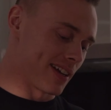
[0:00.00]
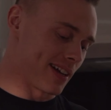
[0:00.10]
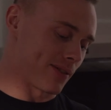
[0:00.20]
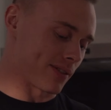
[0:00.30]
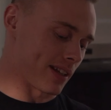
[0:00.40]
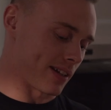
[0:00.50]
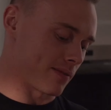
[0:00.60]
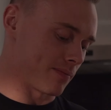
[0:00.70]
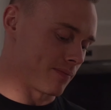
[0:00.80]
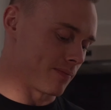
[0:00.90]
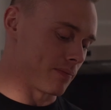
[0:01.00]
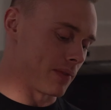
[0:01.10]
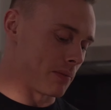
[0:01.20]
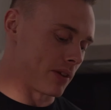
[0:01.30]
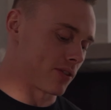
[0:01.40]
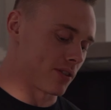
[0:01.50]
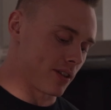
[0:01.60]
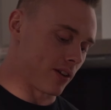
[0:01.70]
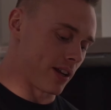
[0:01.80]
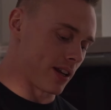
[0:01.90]
I was like, mm, maybe I should
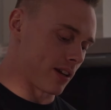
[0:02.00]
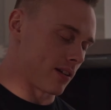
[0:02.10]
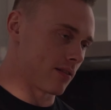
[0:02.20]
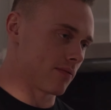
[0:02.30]
start eating,